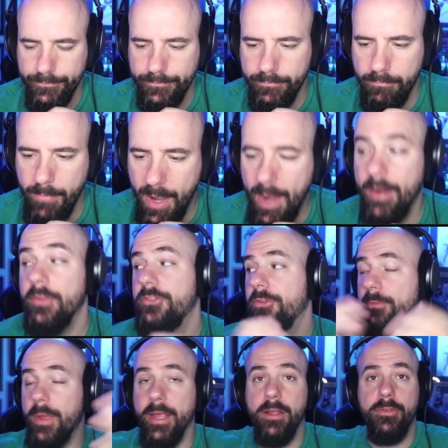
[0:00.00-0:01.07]
Madden should
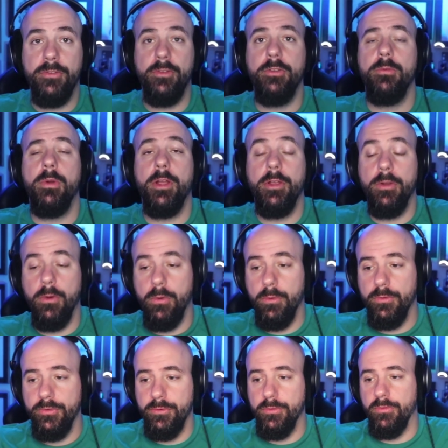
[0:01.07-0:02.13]
make it so you wear your
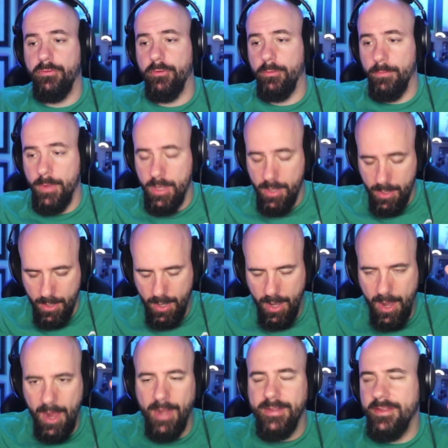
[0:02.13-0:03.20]
own uniform.
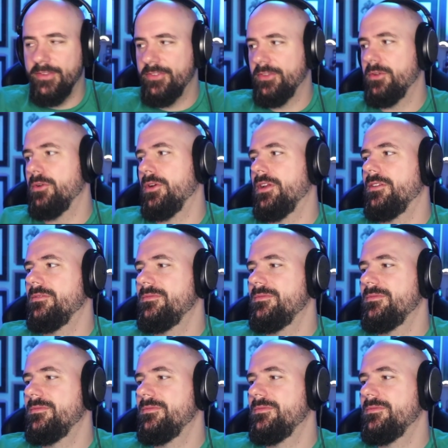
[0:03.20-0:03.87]
I disagree.